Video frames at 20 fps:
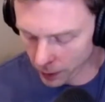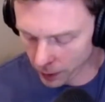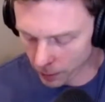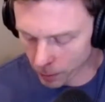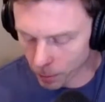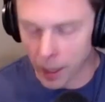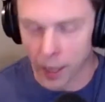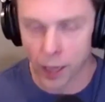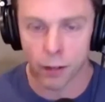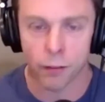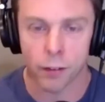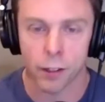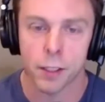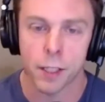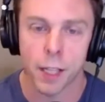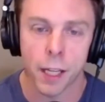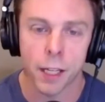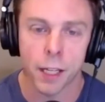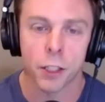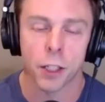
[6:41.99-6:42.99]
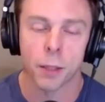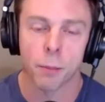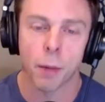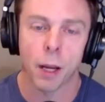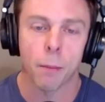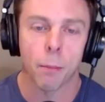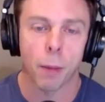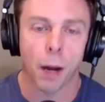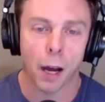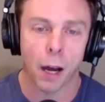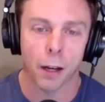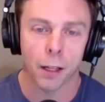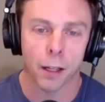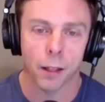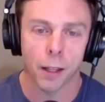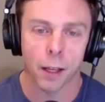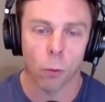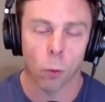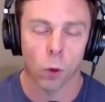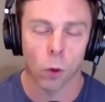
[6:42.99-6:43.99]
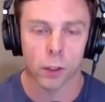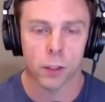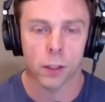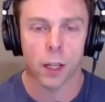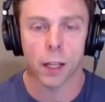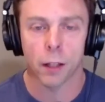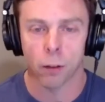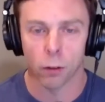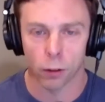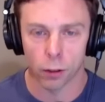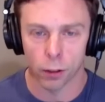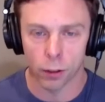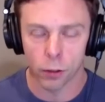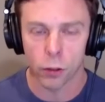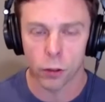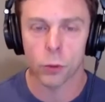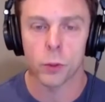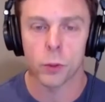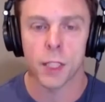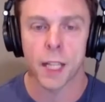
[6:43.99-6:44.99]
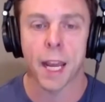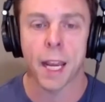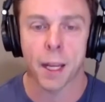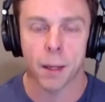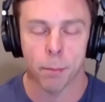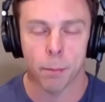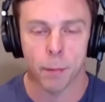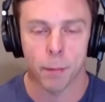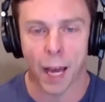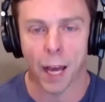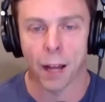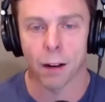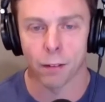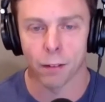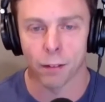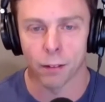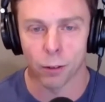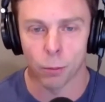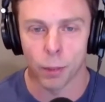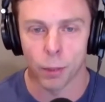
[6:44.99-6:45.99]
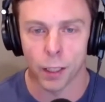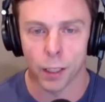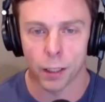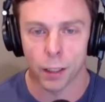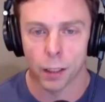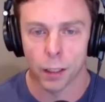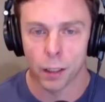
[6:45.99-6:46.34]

manifestation in my body that once I learned to tame that a little bit,